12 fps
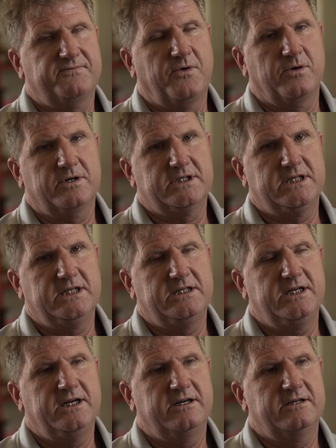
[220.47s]
14
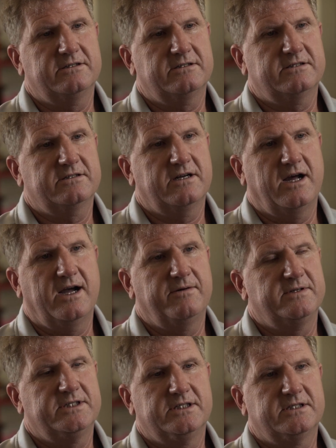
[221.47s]
years, I
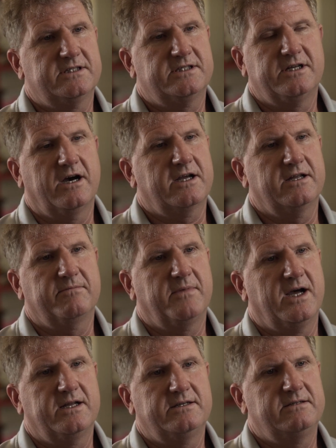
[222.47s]
was just stuck in
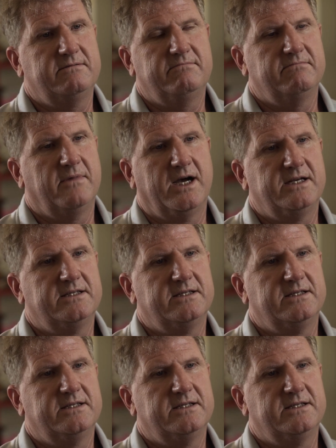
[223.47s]
my